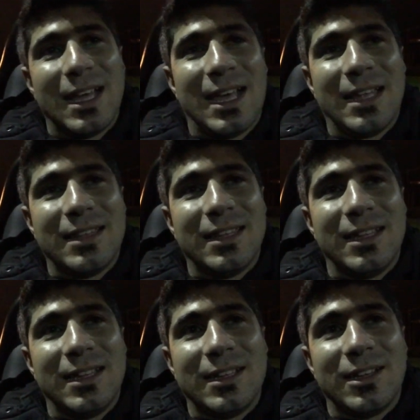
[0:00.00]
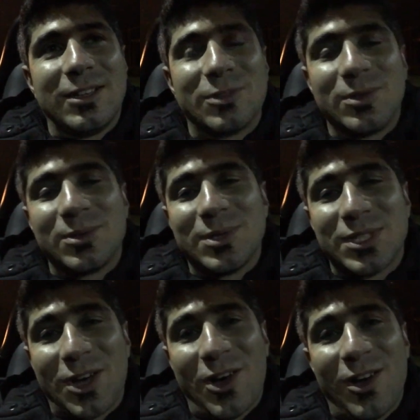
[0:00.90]
and then I told to
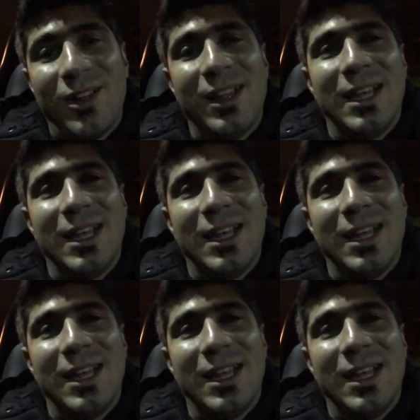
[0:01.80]
Saul